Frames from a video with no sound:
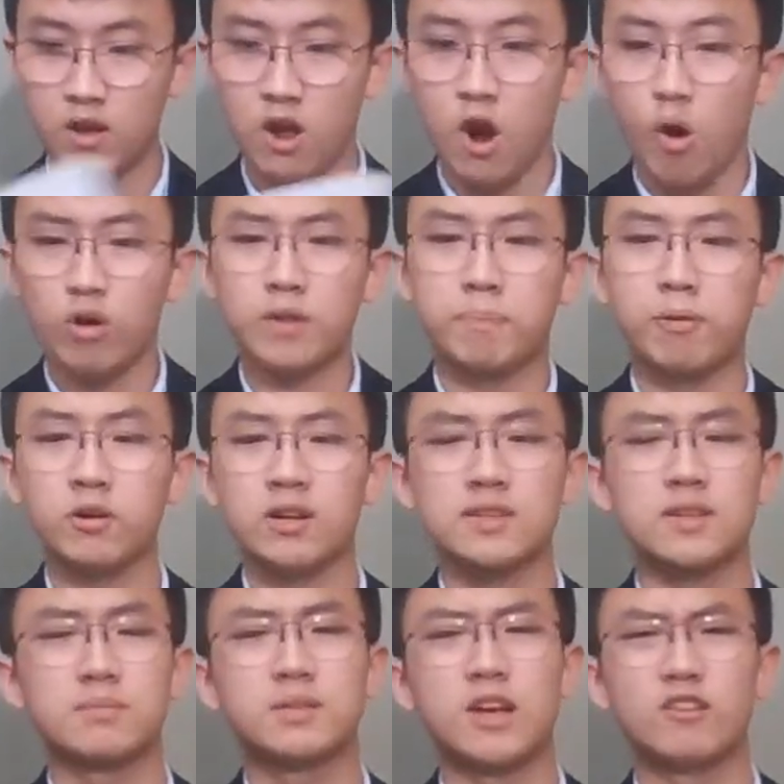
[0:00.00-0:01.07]
While the protests
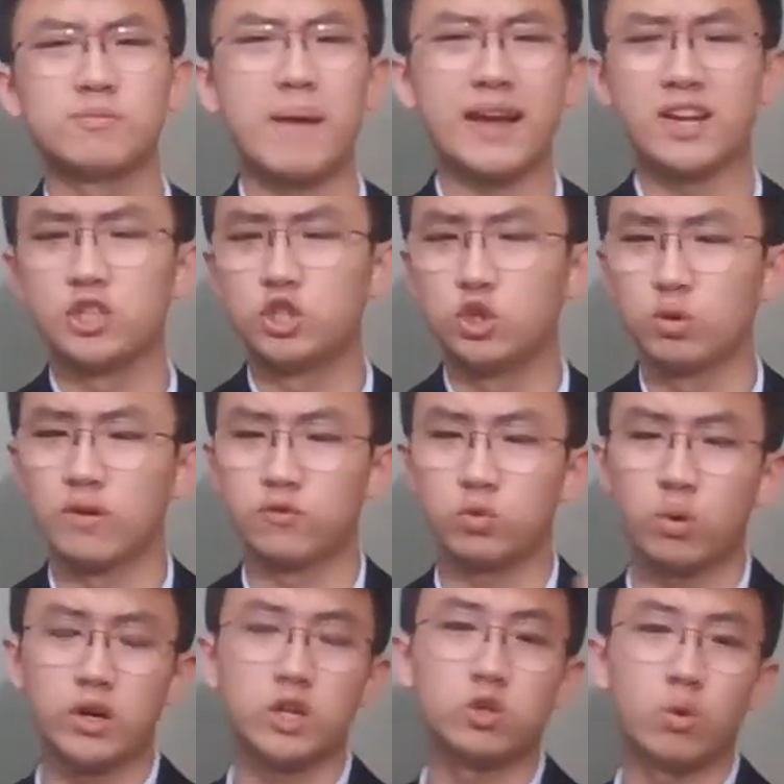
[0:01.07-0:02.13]
themselves back in June of
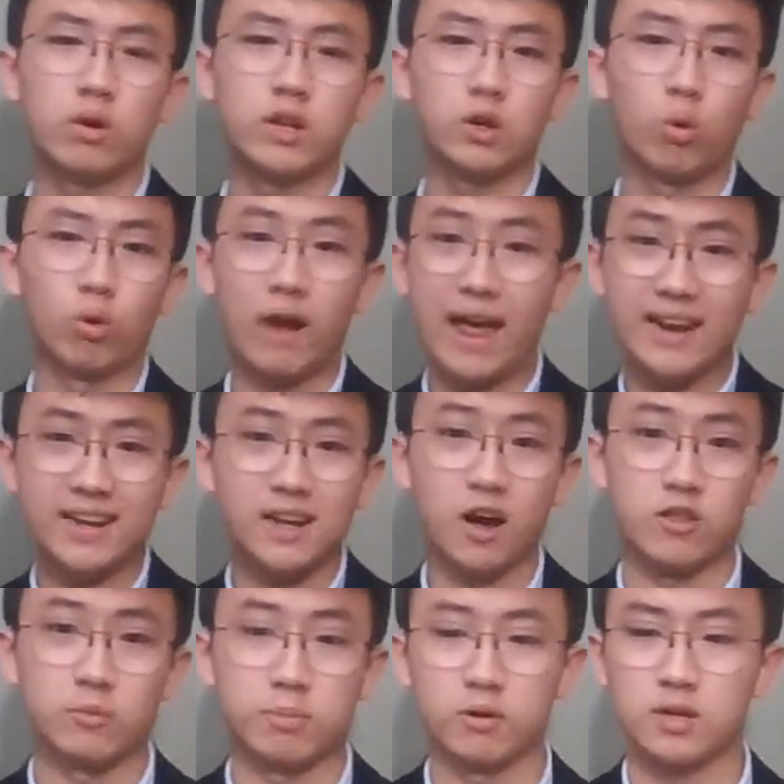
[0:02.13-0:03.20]
2020, or any other
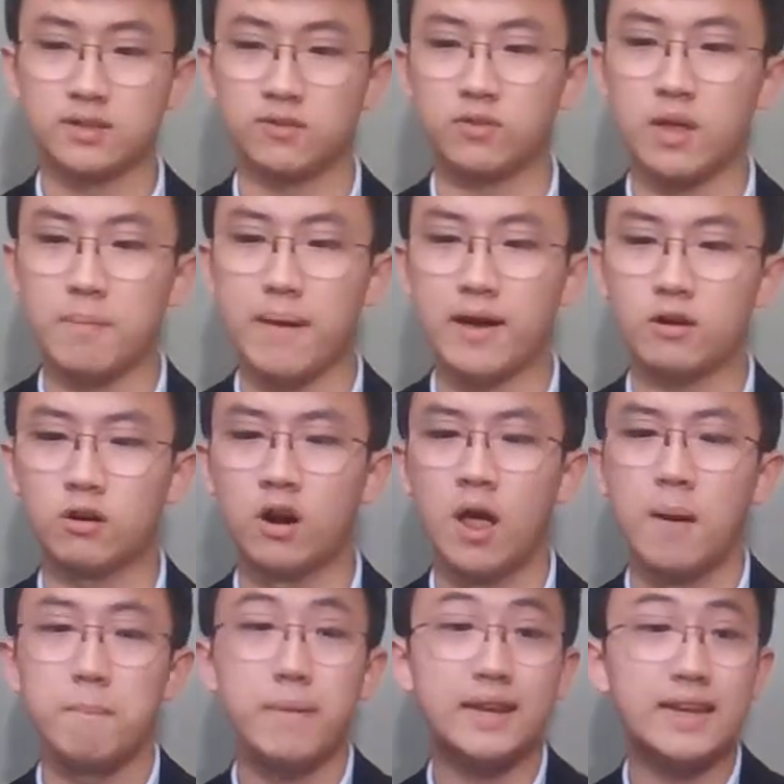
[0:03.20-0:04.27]
protest for that matter,
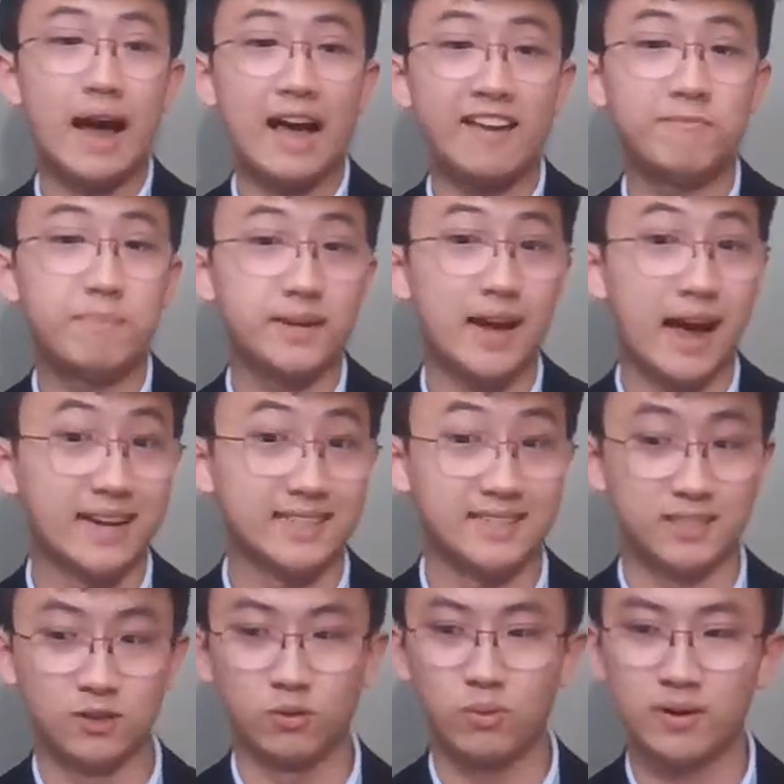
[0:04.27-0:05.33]
may not have been
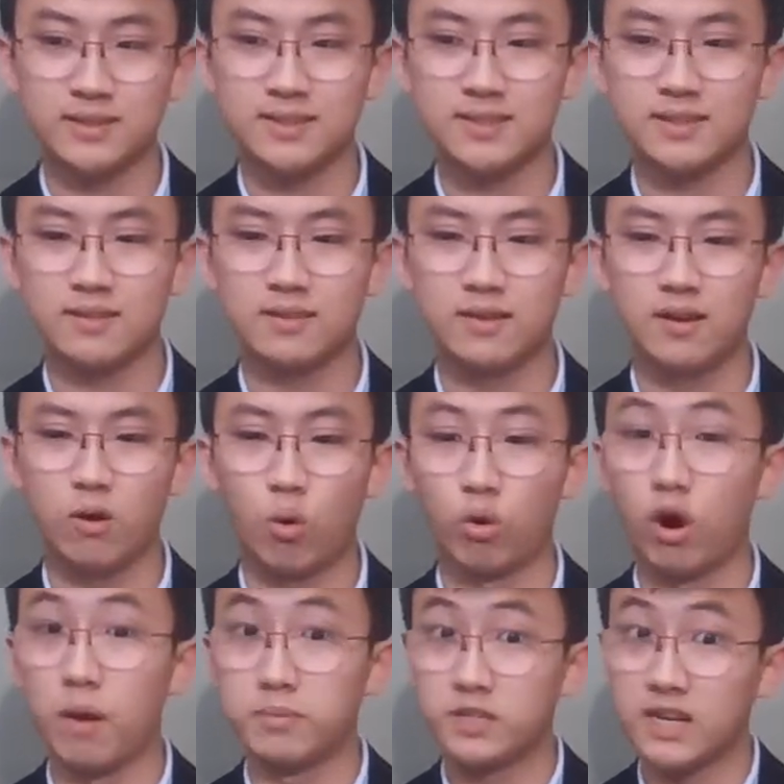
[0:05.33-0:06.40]
ideal ones or
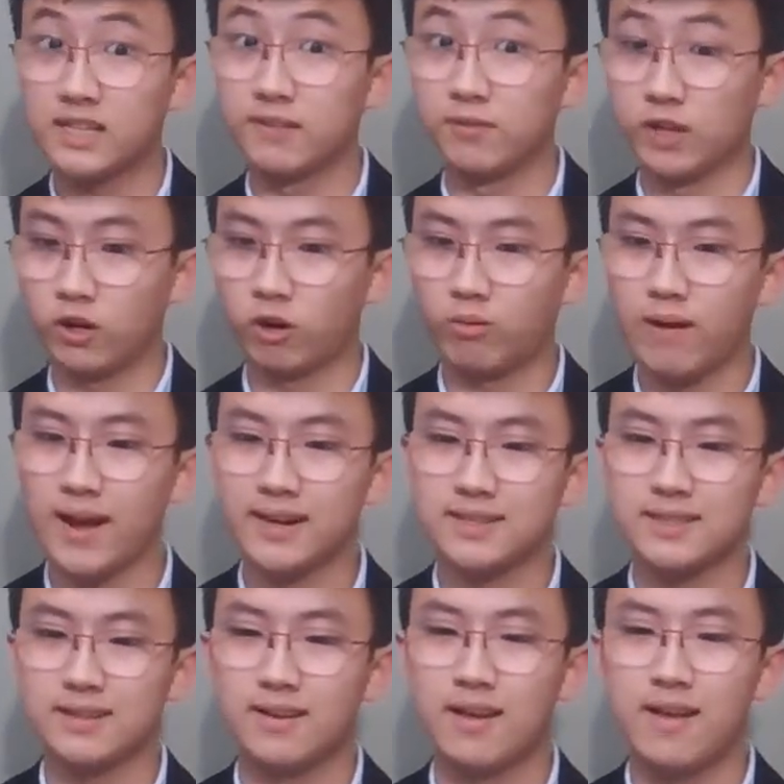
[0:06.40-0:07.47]
objectively correct,
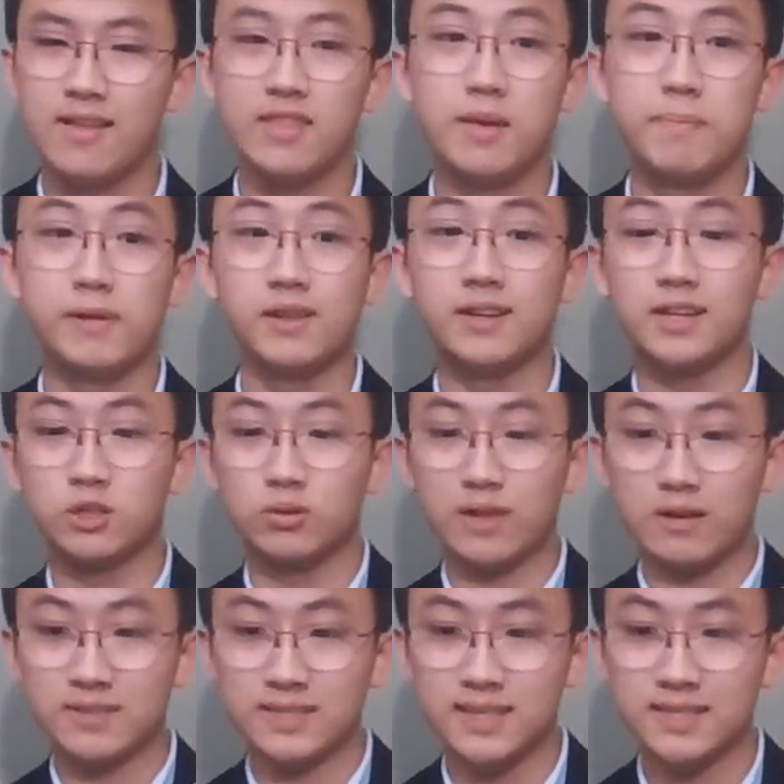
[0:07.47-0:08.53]
the ability to allow
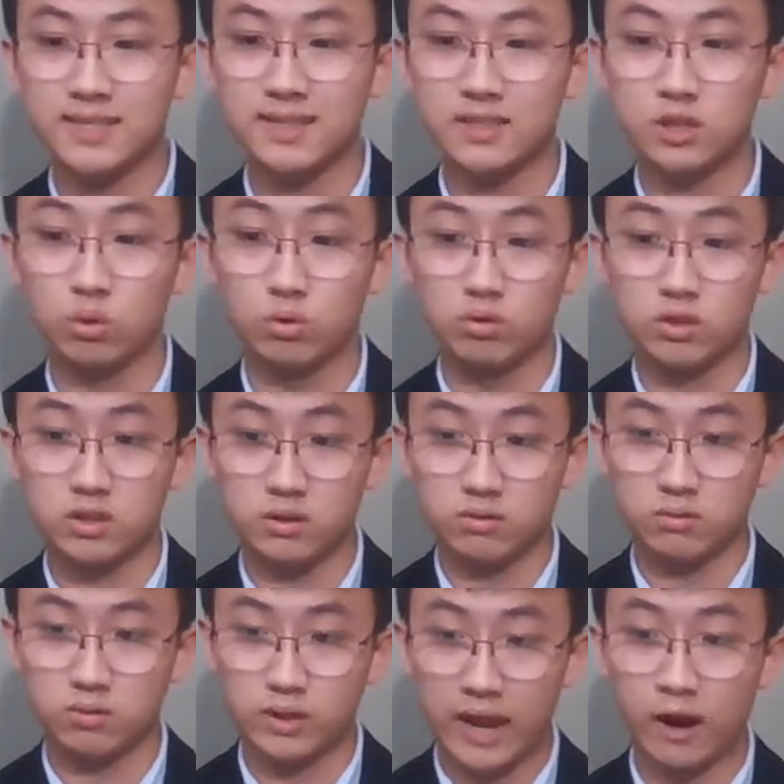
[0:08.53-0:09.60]
citizens who
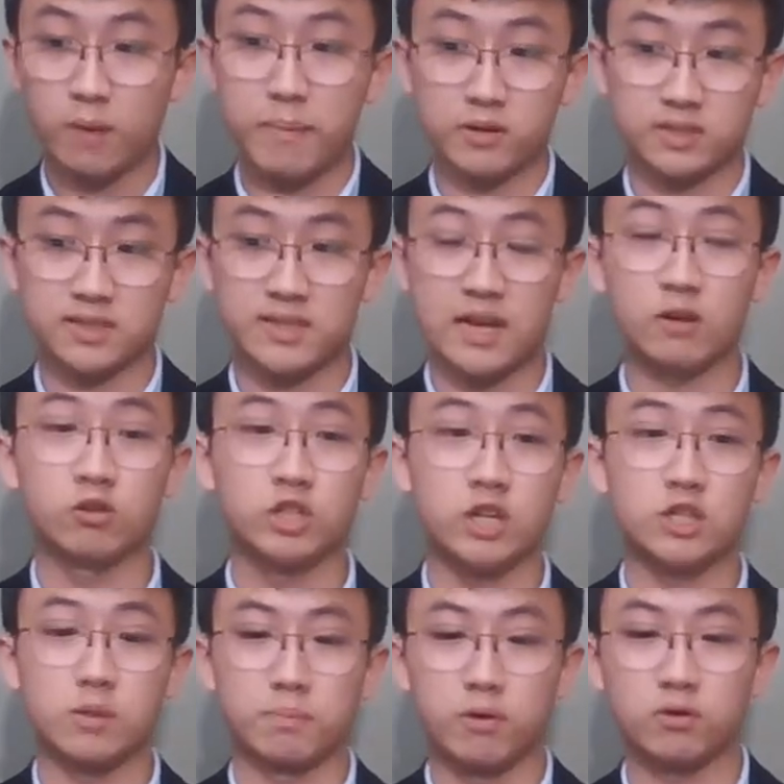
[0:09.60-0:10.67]
care about societal change
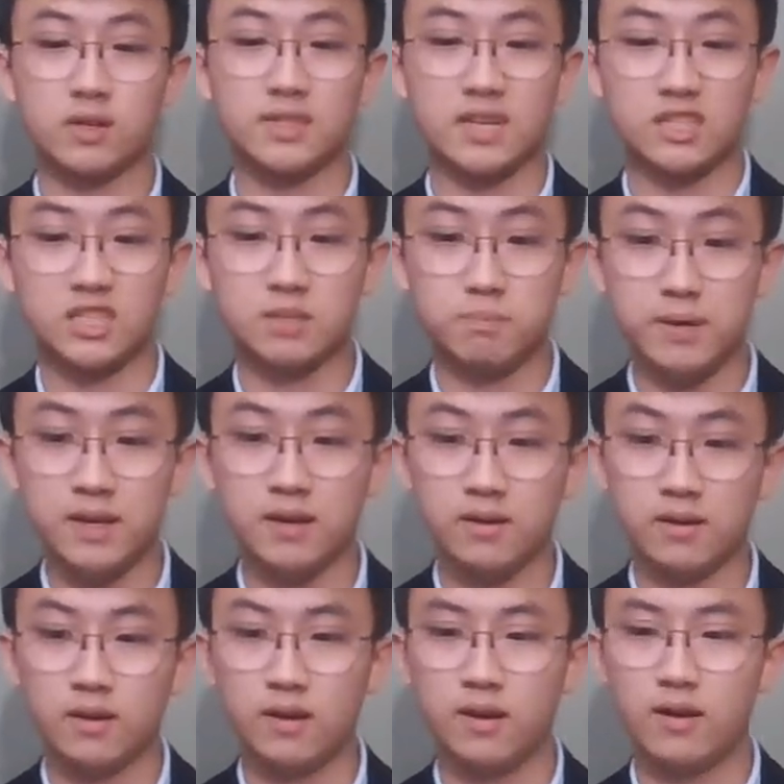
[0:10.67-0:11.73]
to protest and speak
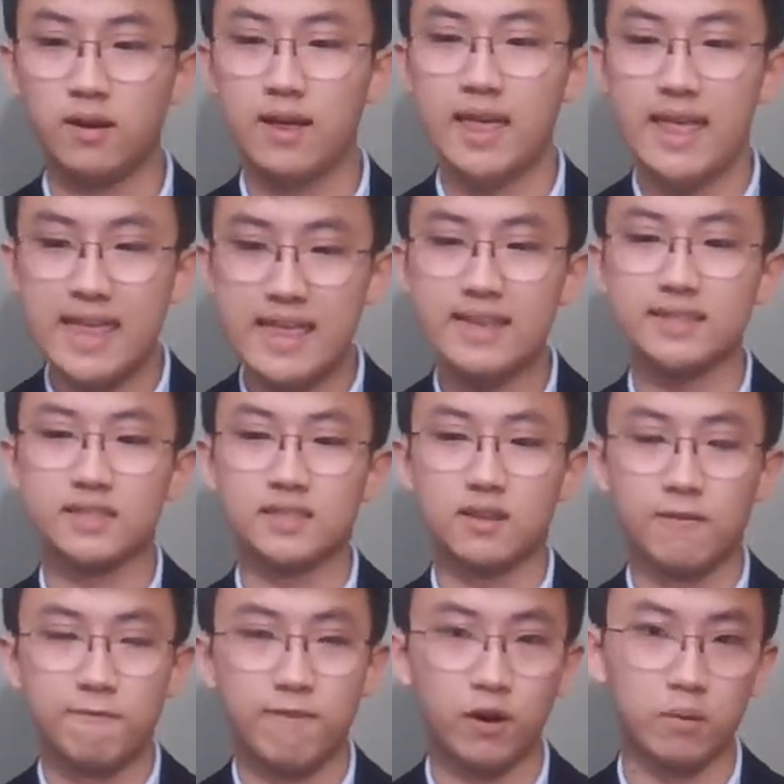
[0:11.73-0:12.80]
is
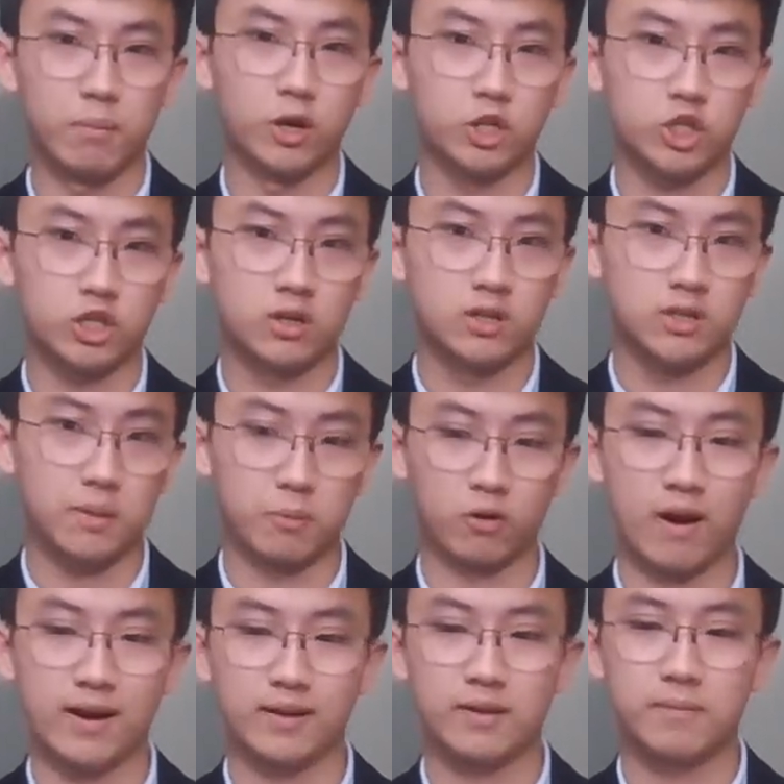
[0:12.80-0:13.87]
very much
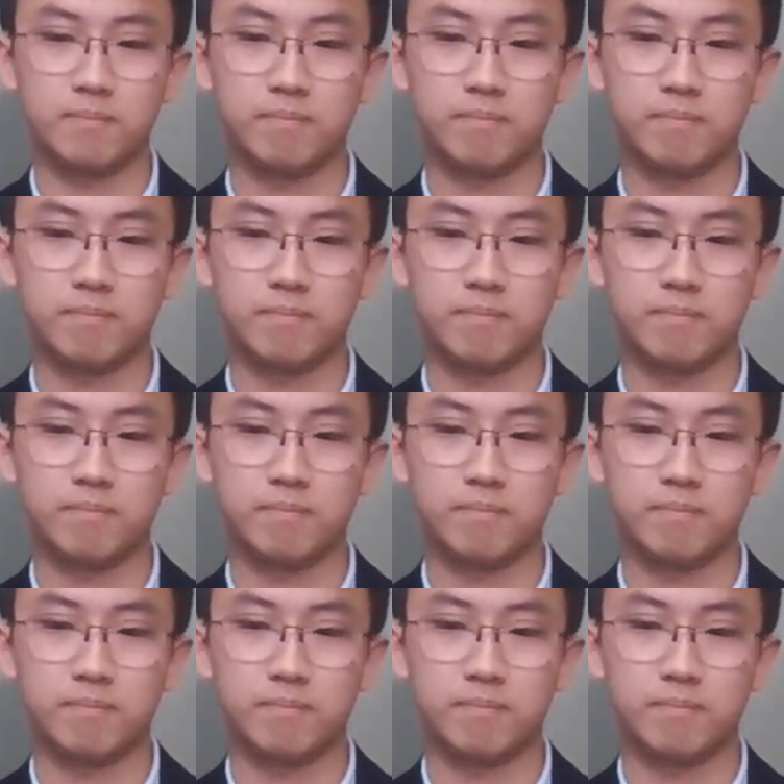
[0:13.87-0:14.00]
democratic.